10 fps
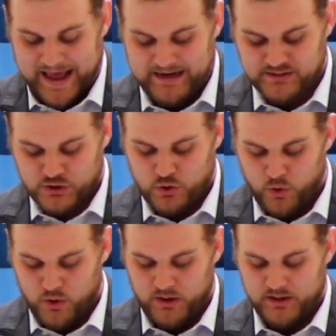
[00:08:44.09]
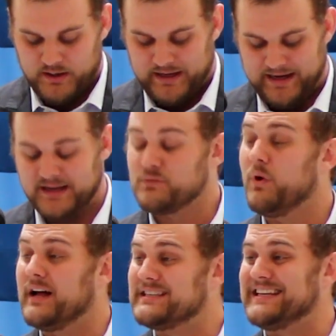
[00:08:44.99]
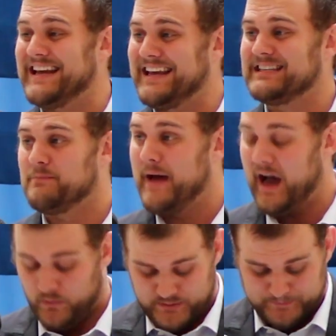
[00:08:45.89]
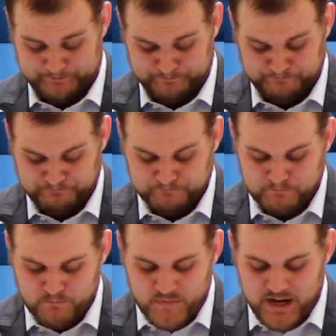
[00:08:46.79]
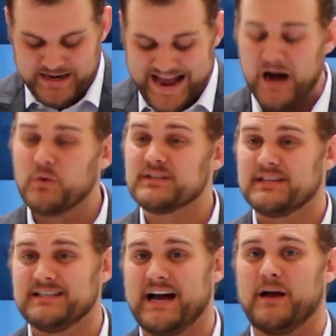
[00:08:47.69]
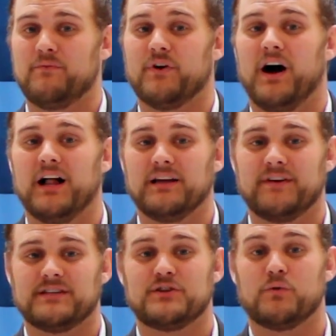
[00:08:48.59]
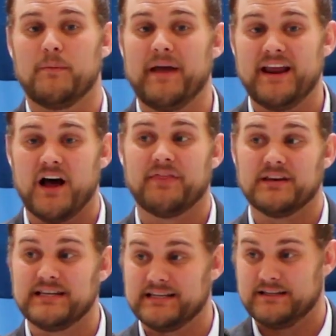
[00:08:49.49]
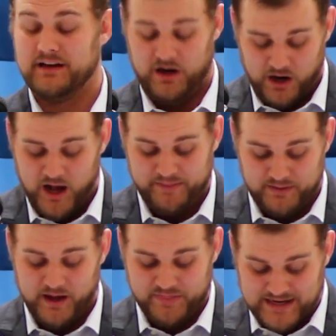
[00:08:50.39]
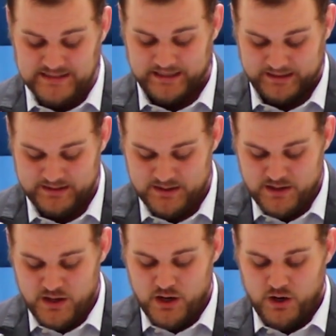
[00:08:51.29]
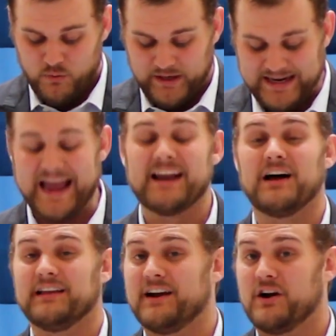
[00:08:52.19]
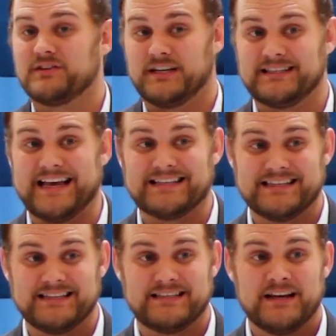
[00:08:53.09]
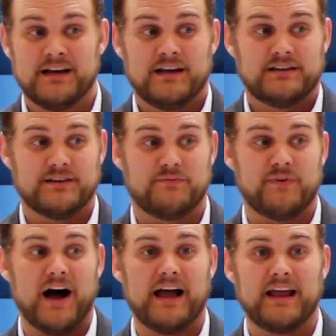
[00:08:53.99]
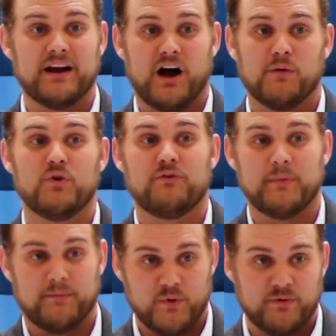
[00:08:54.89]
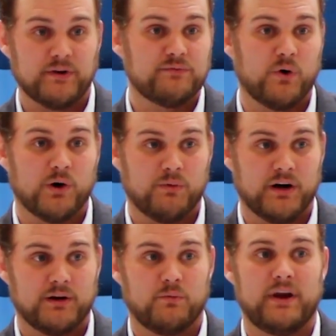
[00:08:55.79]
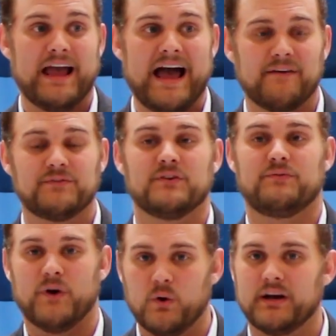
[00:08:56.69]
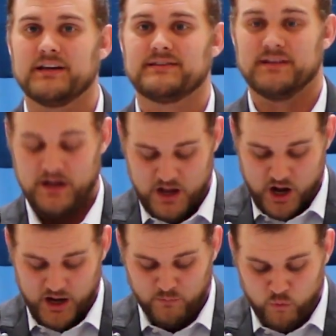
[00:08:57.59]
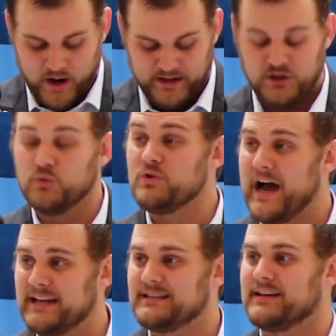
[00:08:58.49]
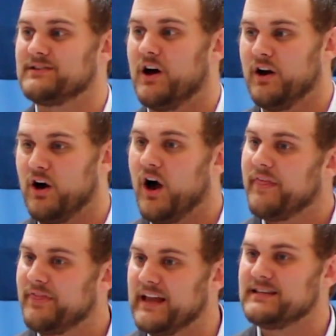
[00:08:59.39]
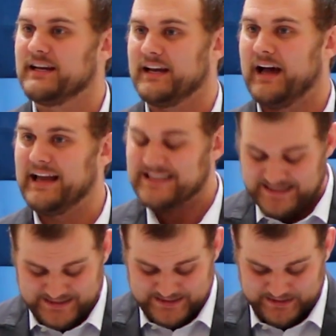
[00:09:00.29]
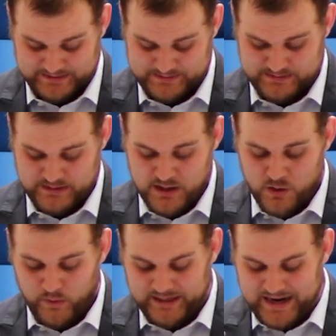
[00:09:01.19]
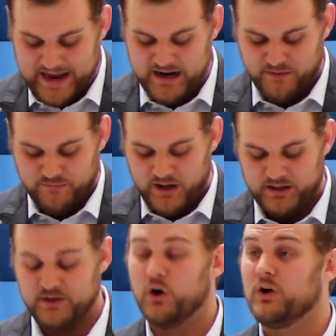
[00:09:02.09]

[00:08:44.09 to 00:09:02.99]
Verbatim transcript: At its core, it is what today is about. Now is the time for all of us to remain uh, authentic. We cannot let our successes define our movement moving forward. We have to focus on what unites us, on our authentic identities. We cannot fall into